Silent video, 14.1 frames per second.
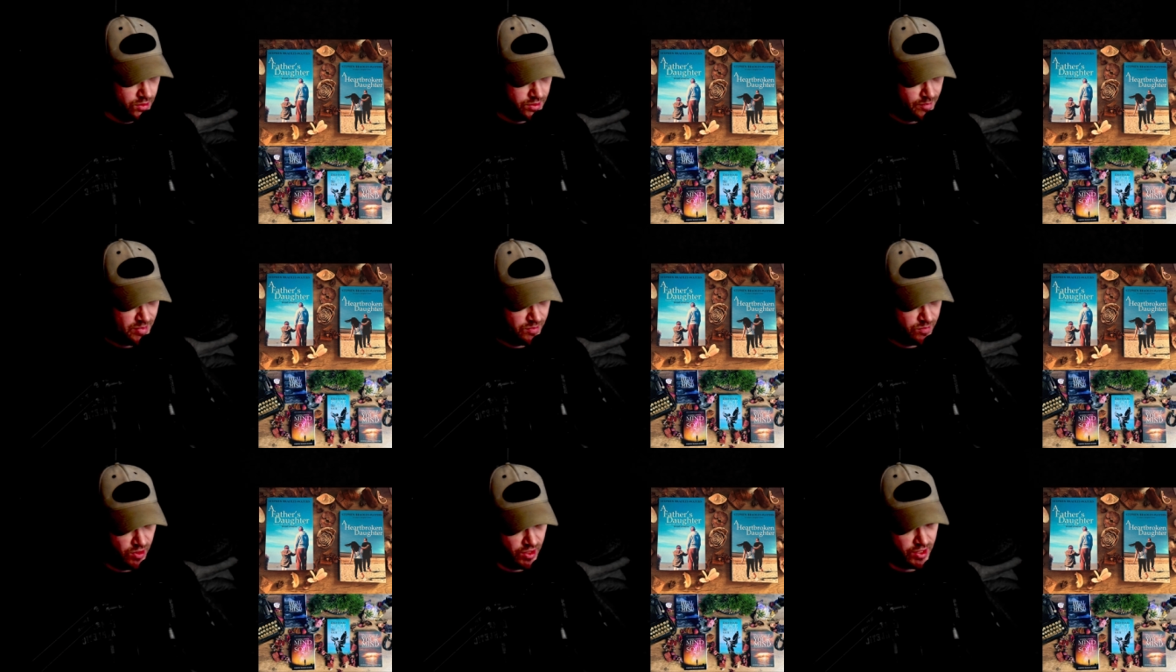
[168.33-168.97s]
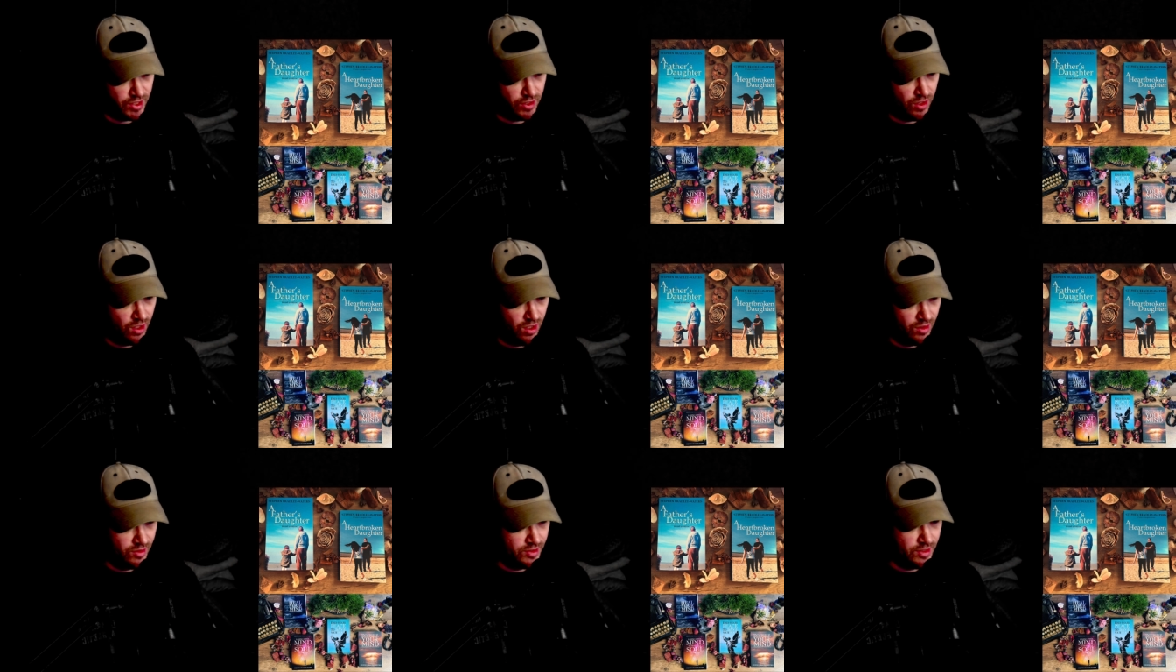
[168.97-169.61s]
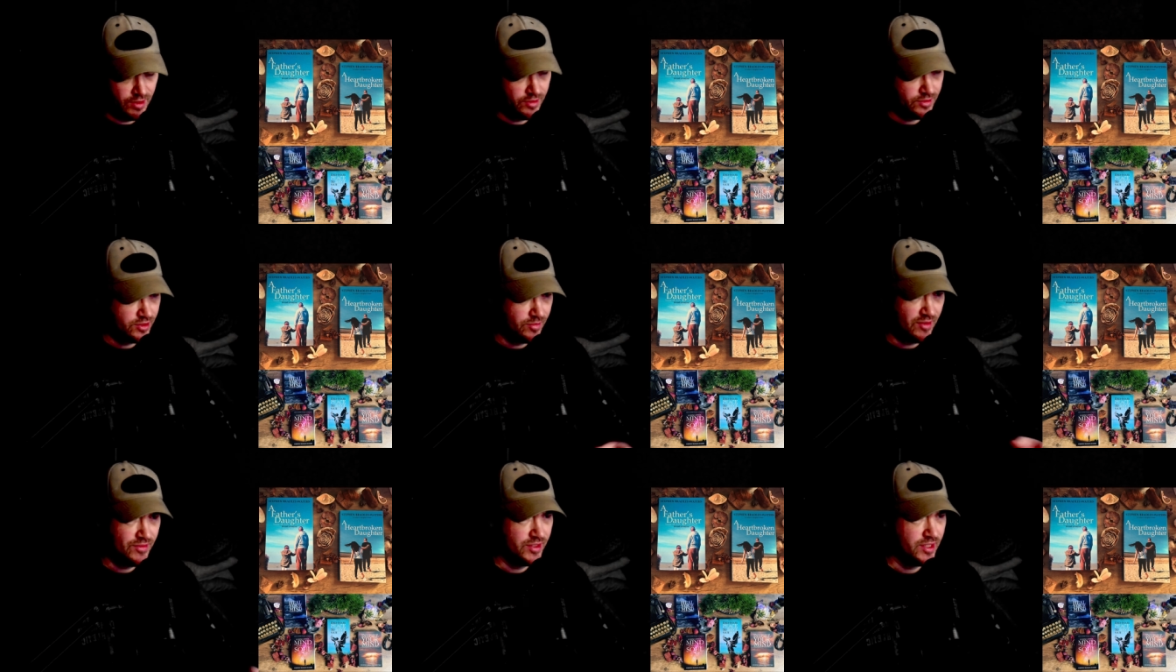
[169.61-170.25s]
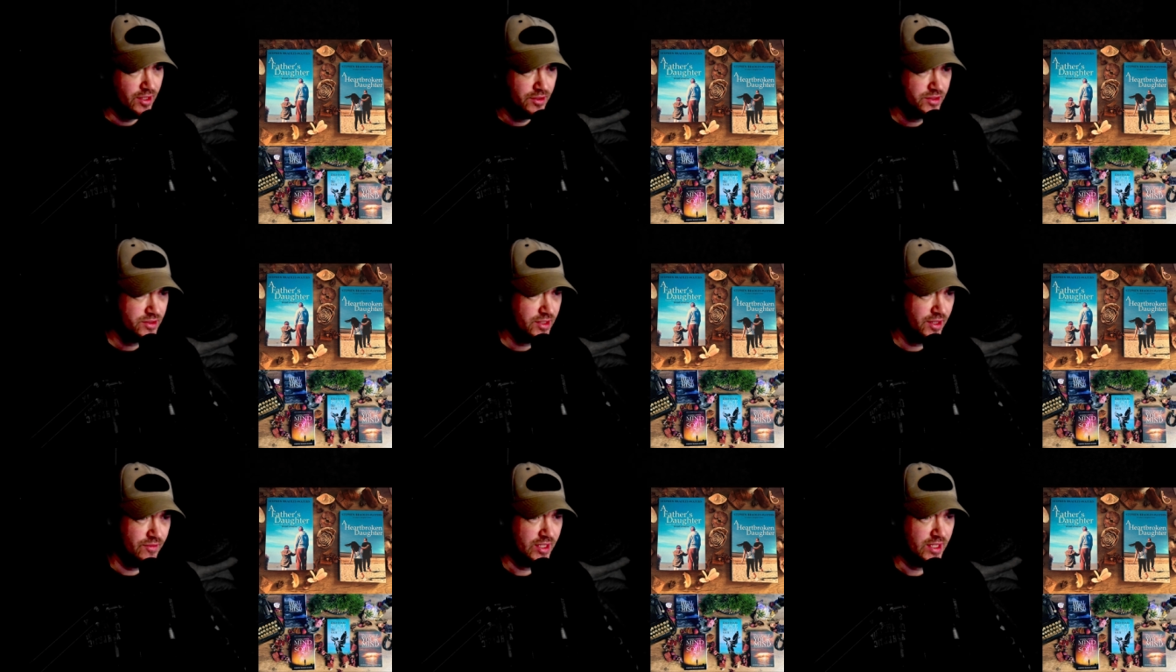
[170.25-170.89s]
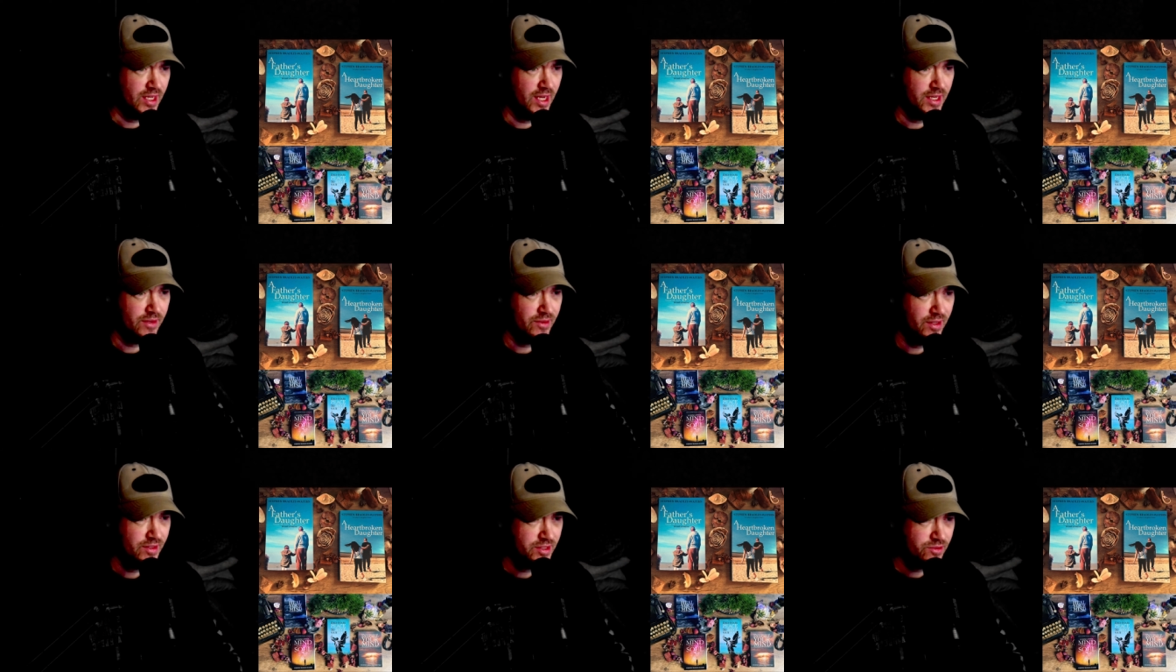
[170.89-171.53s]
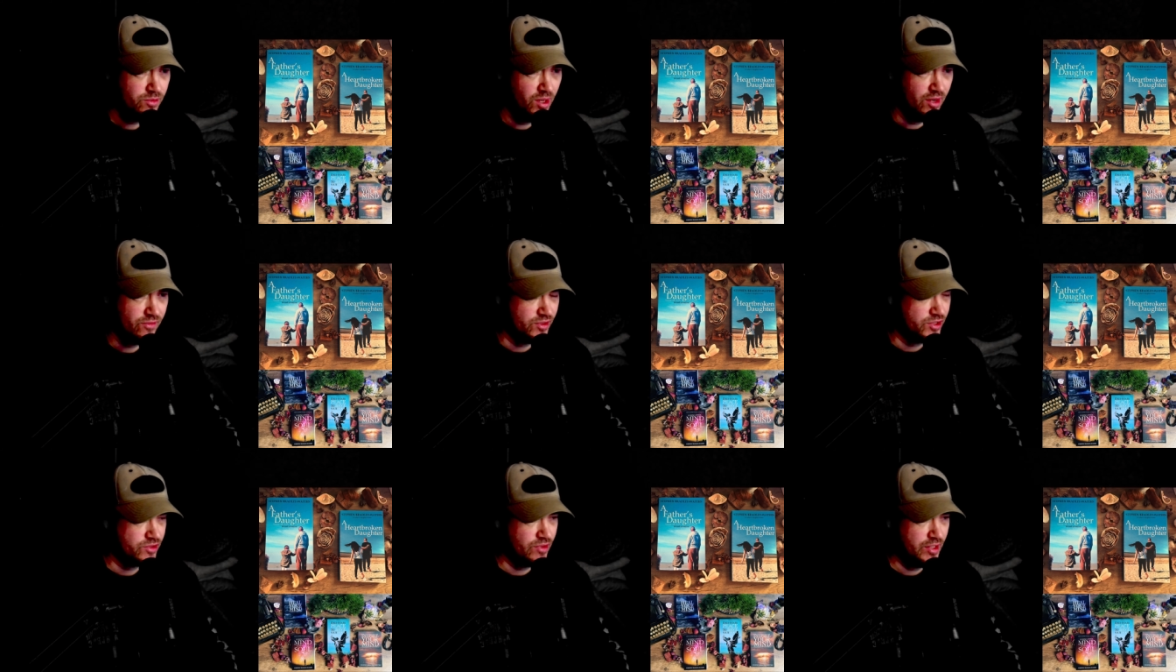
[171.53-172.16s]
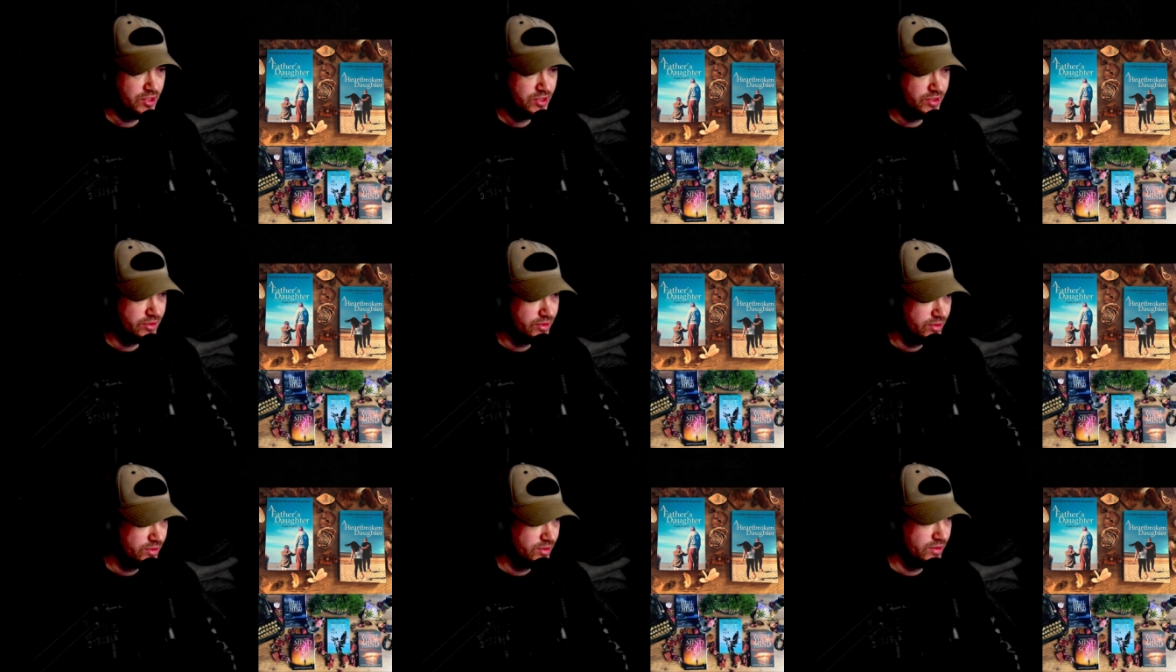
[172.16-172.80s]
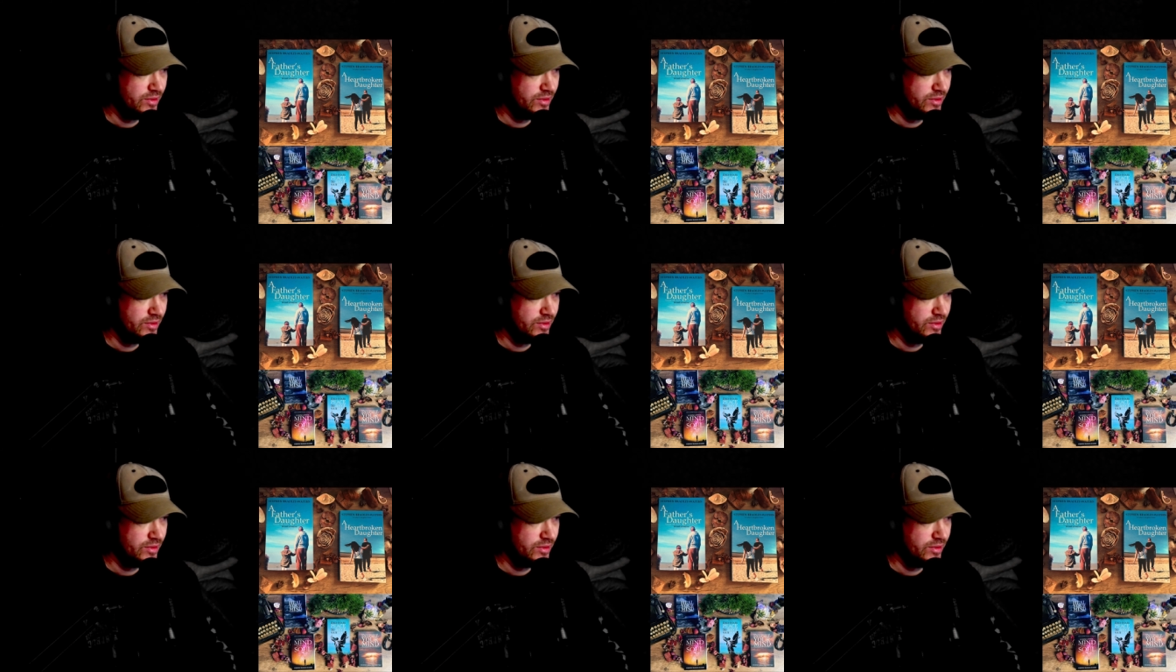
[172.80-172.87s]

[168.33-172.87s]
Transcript: So I've been working a lot, uh, doing my videos. So I don't really get anywhere. It's quite a frustration.